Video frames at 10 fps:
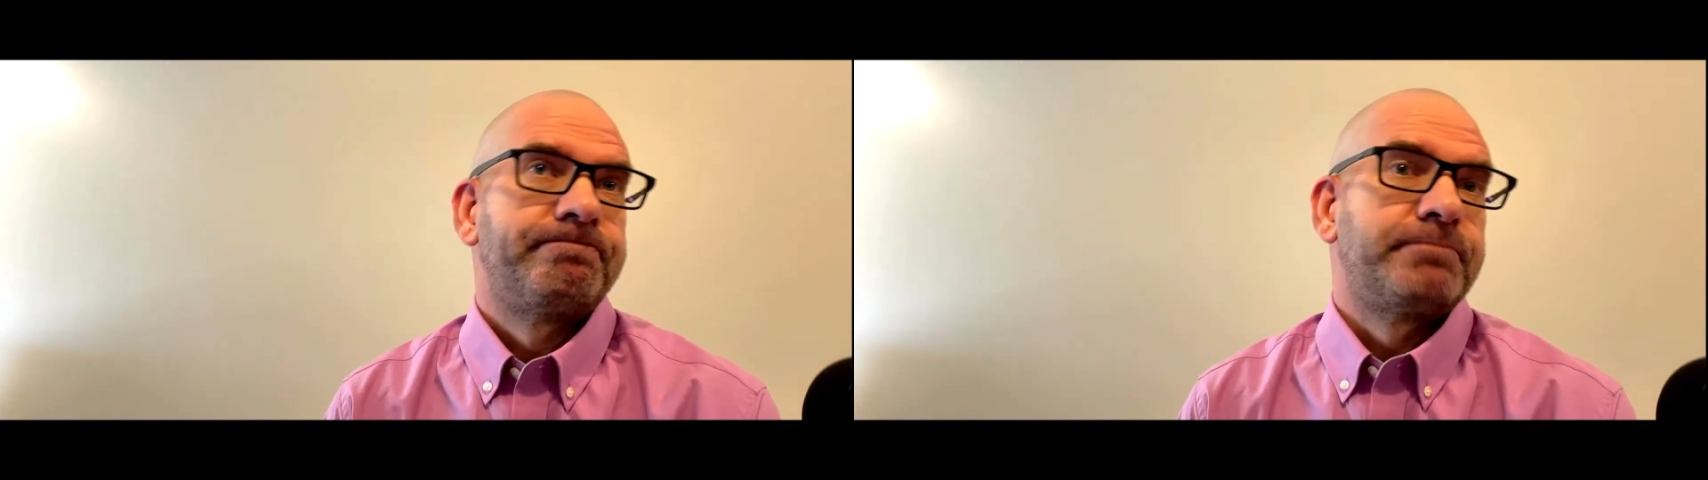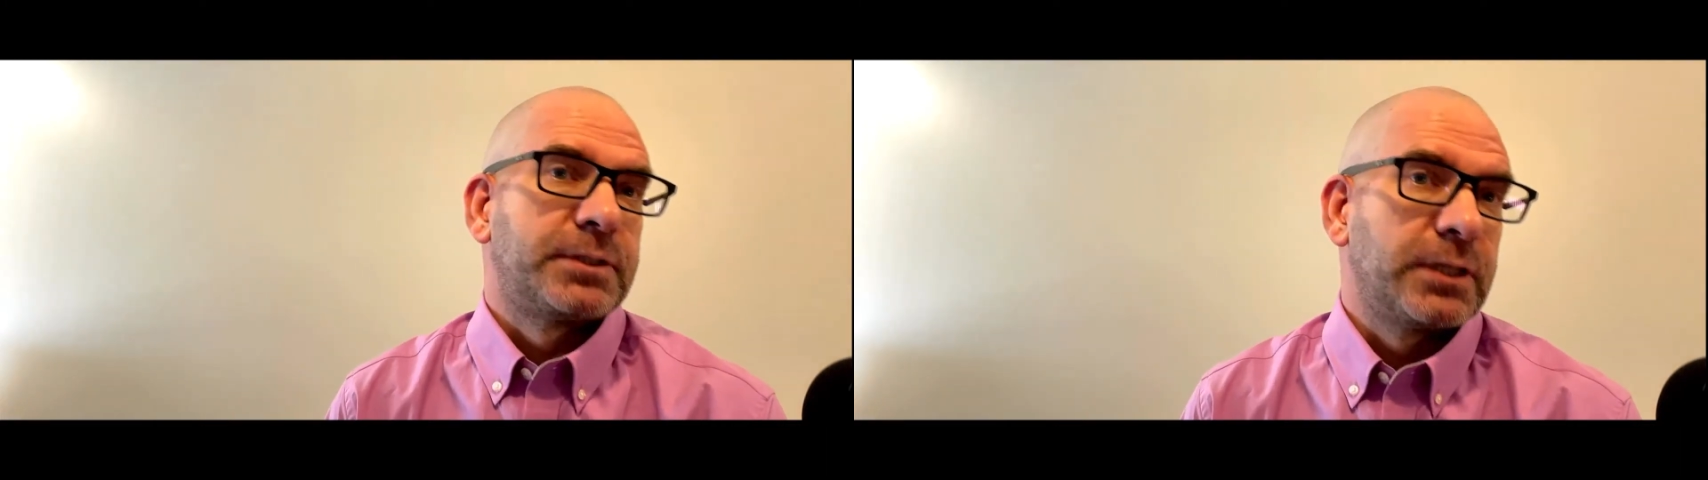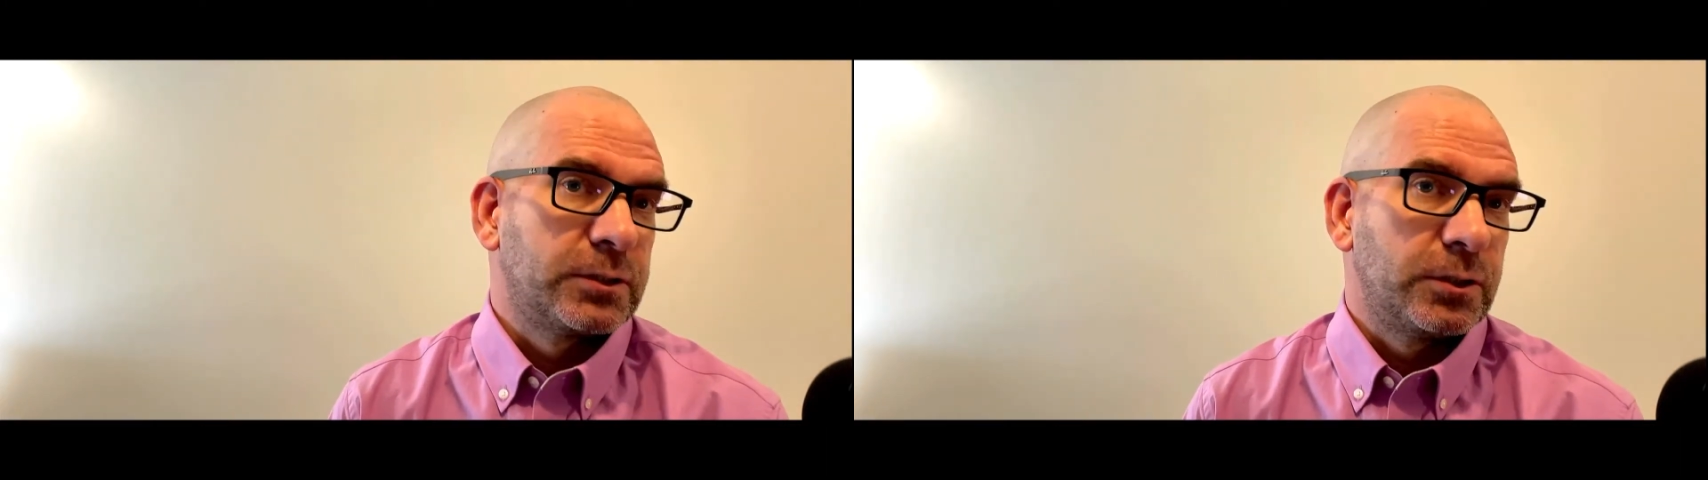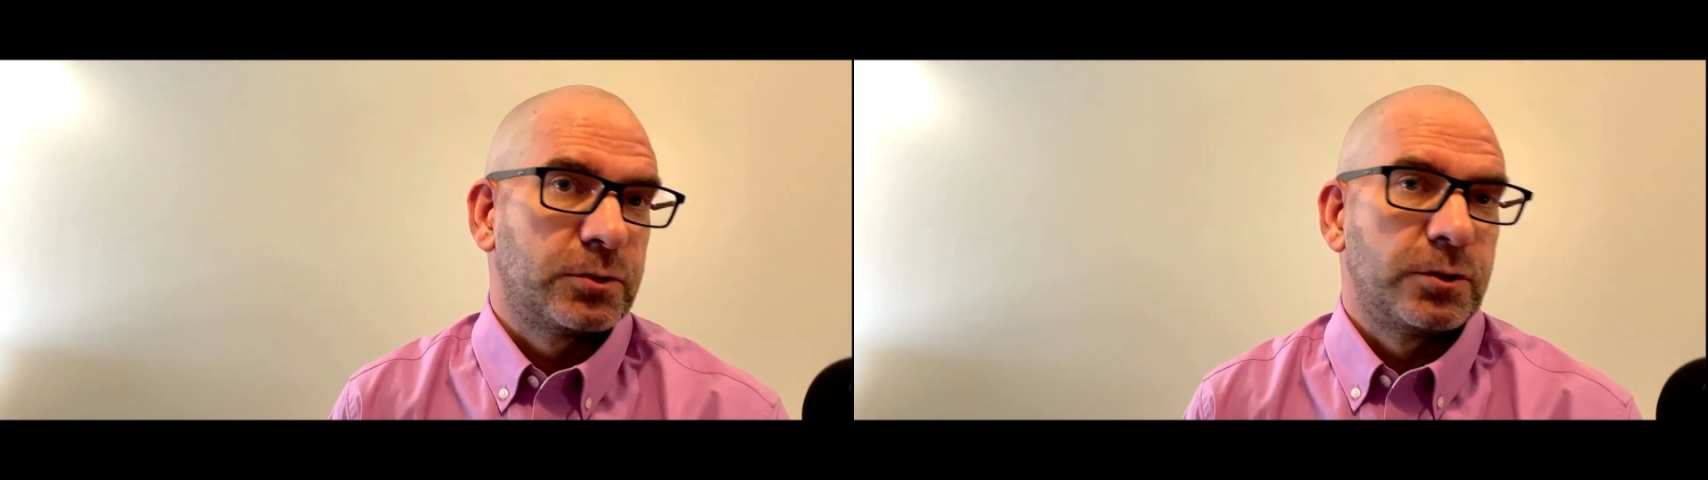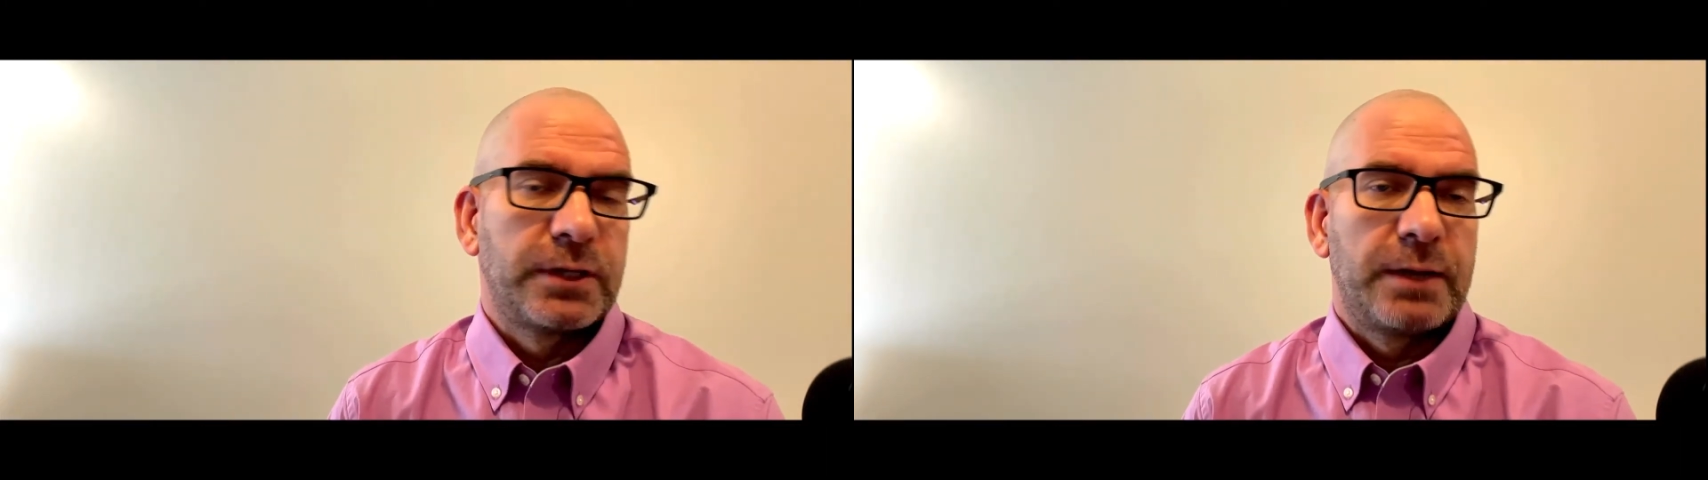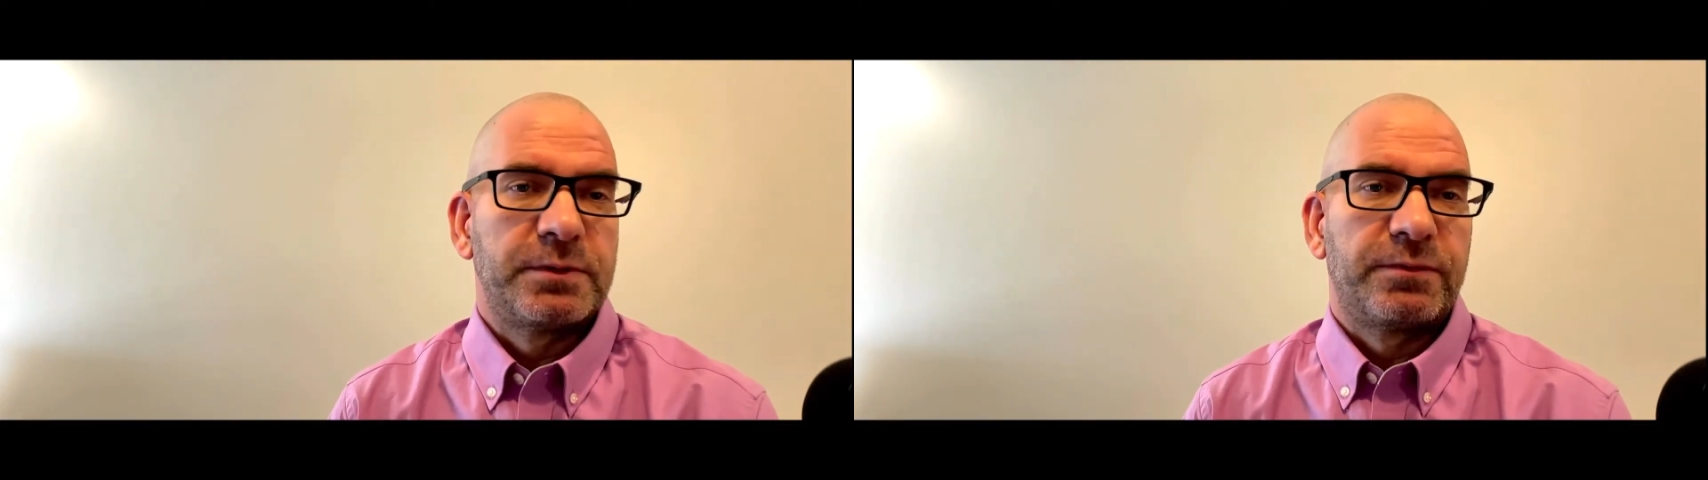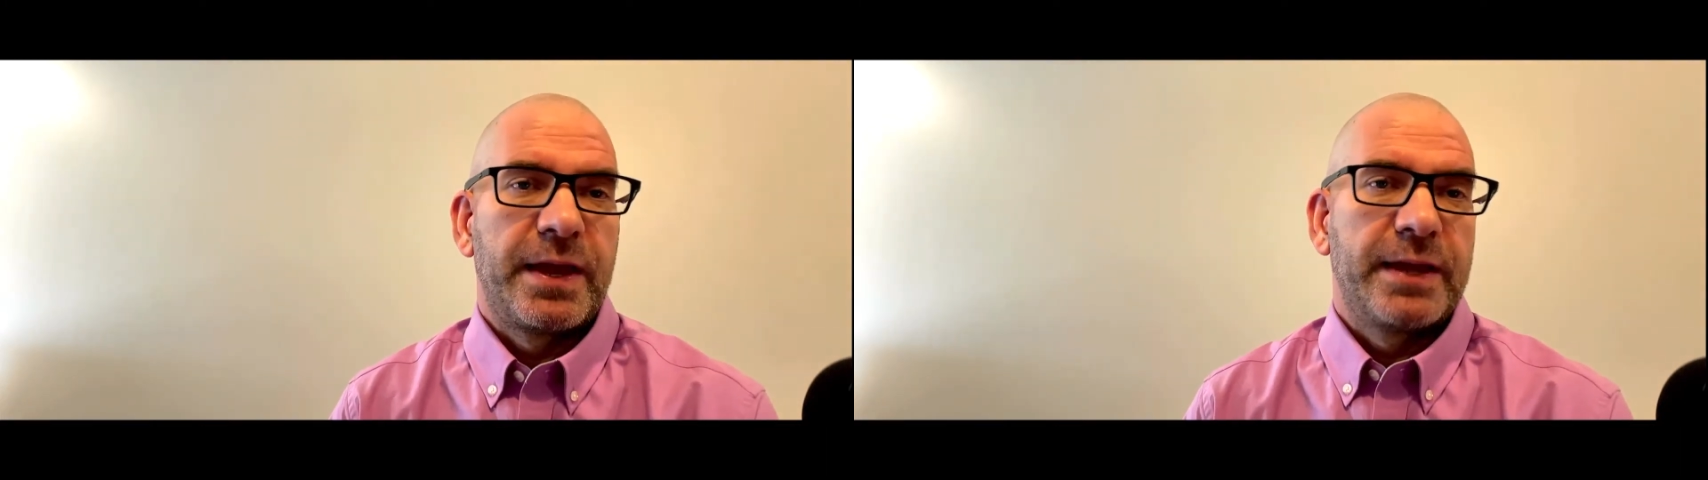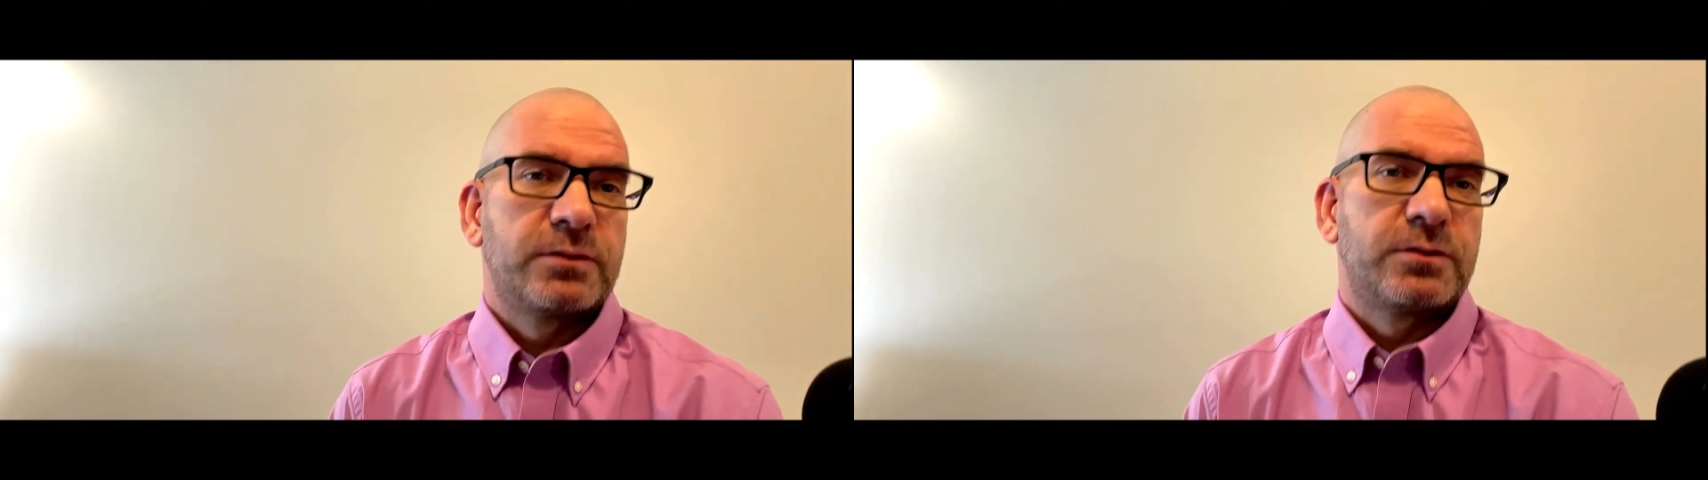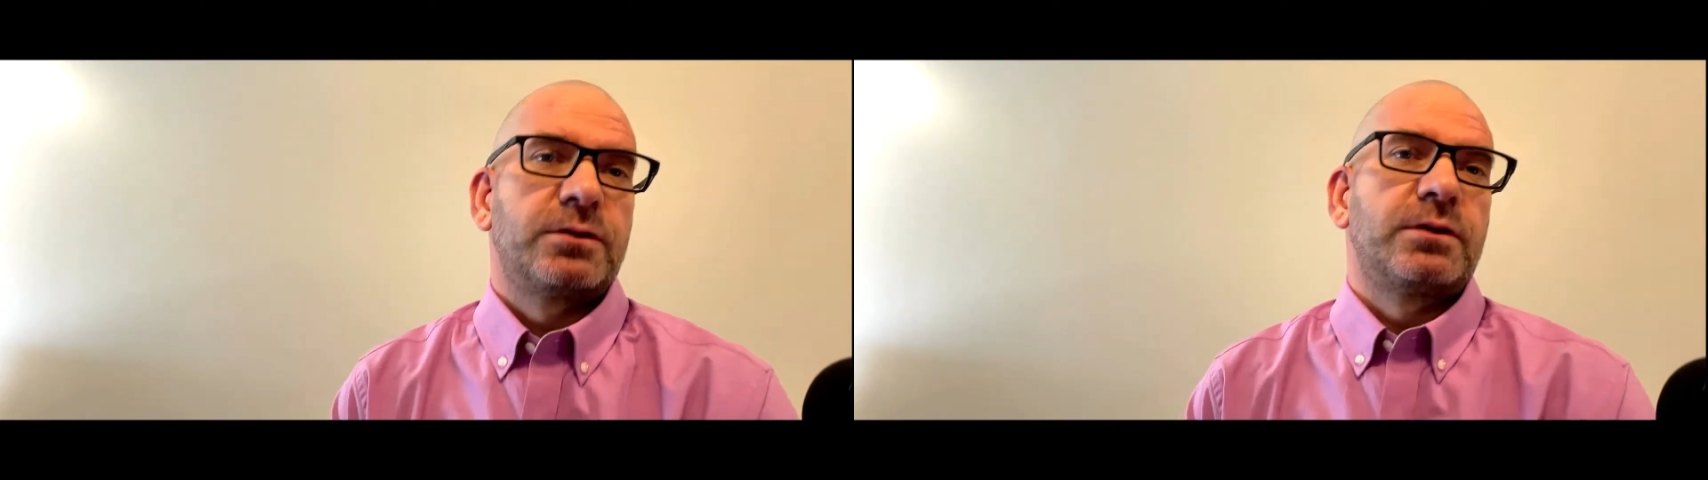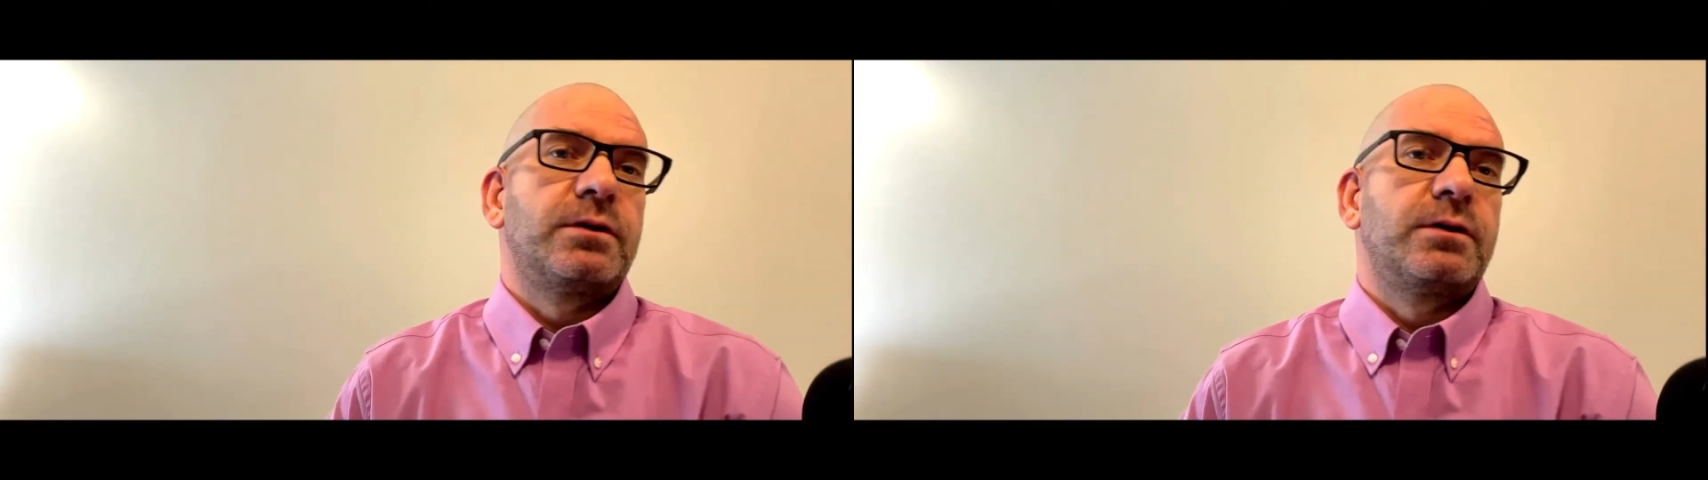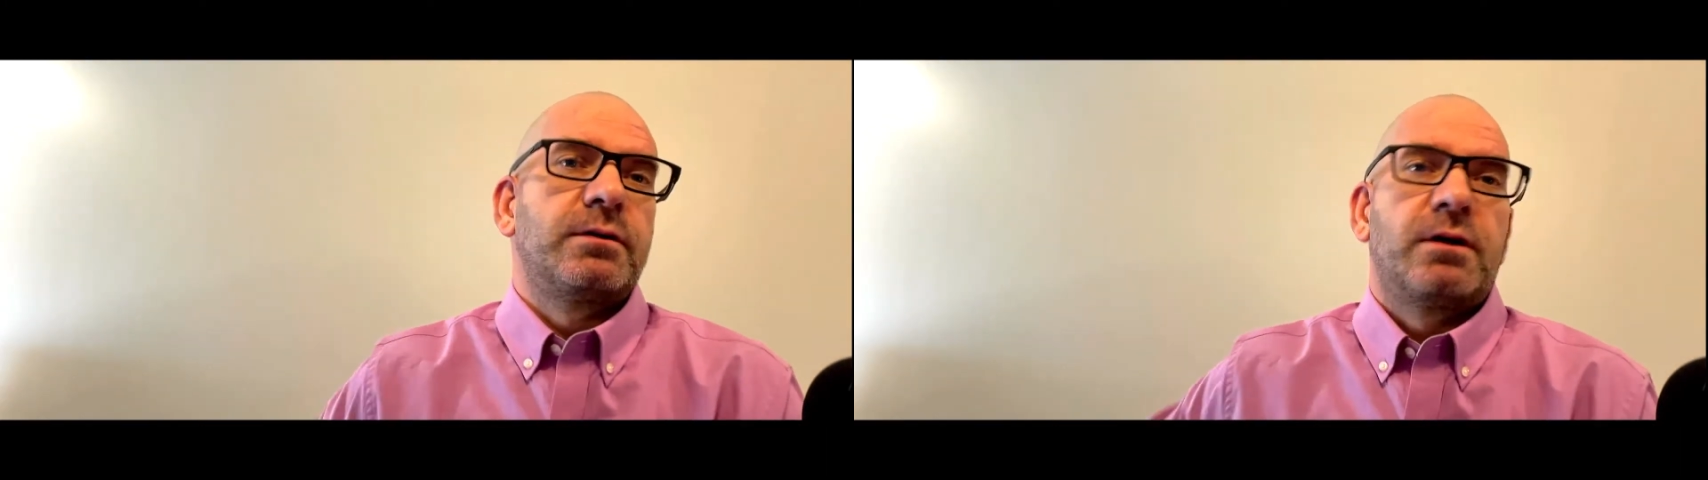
potentially certain types of cancer,